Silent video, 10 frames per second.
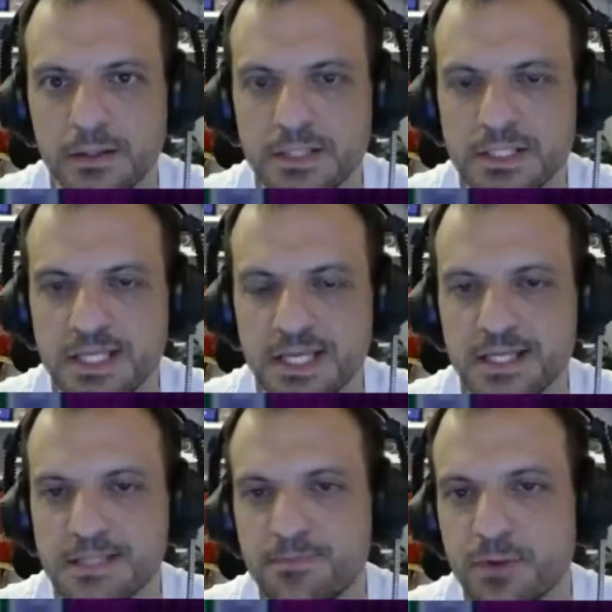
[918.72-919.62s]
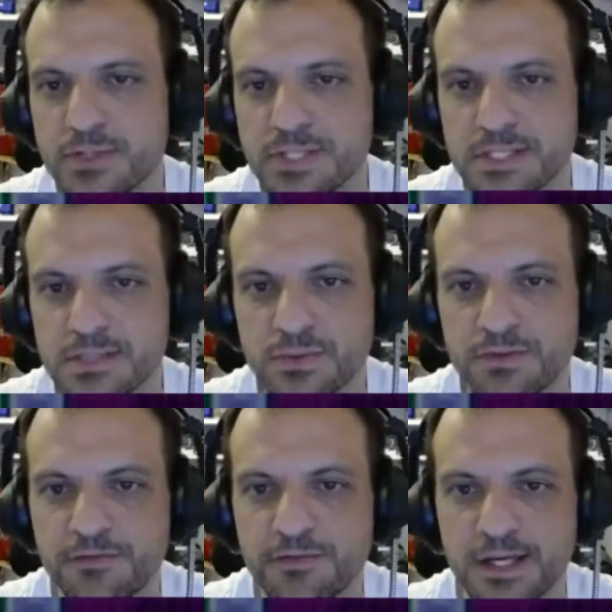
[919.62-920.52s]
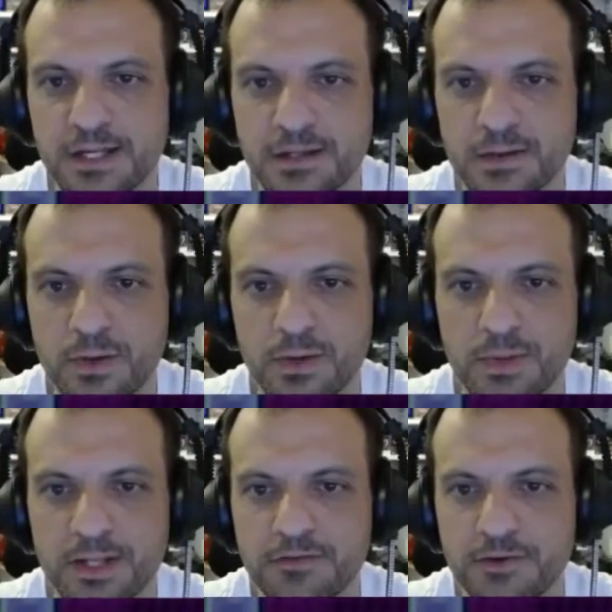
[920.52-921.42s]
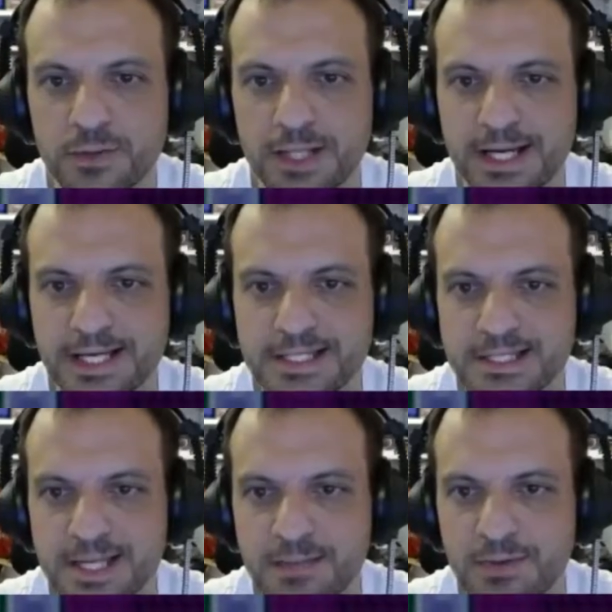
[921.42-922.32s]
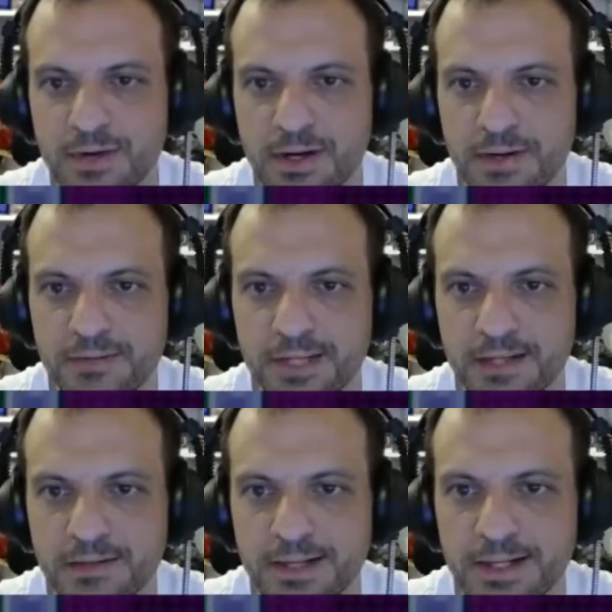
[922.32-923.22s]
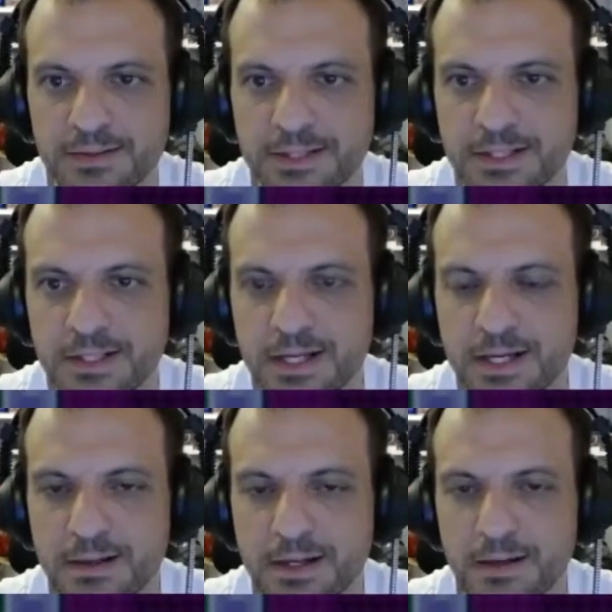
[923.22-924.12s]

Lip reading: Just think these bosses would have fit in quite well if you were like a samurai running around, you know, like